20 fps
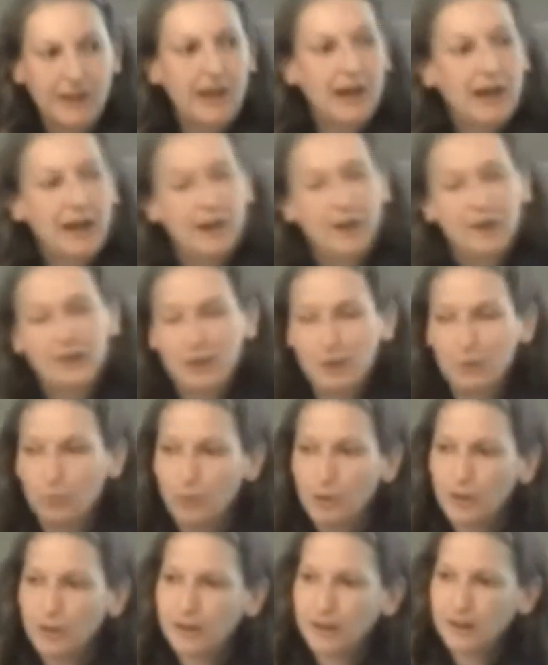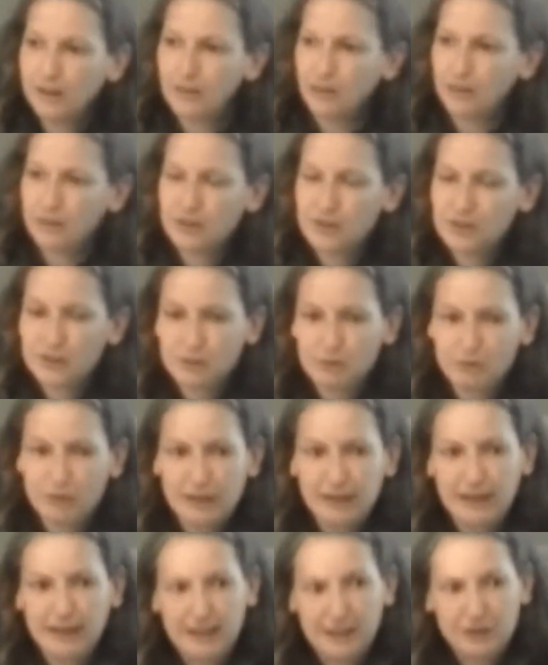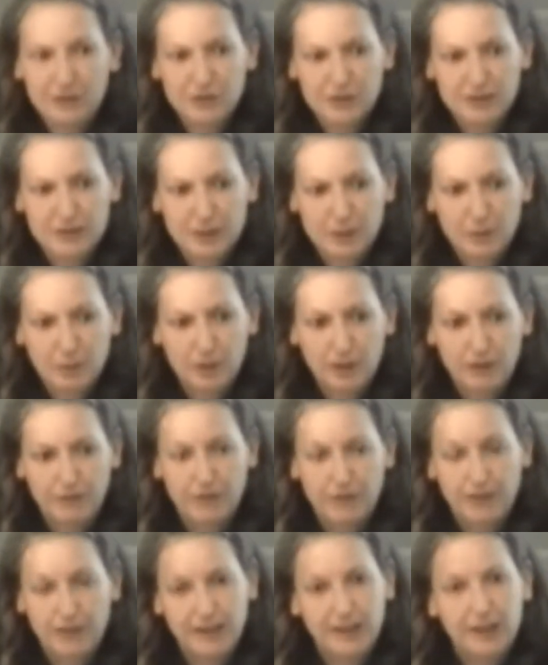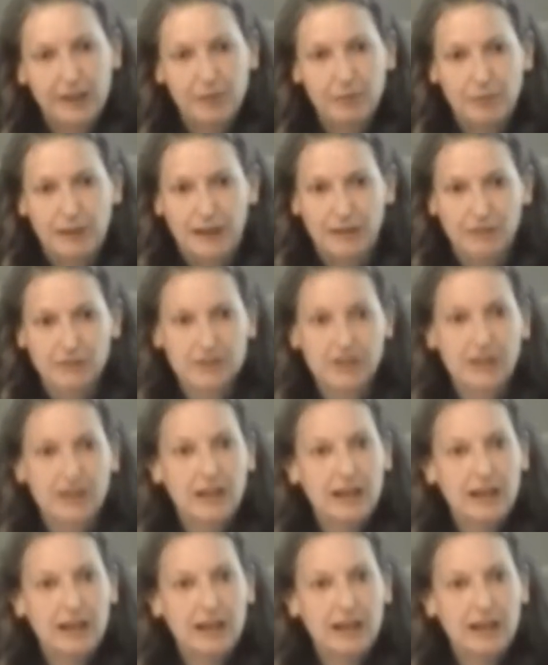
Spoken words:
And I think working knowledge is a really interesting way of thinking about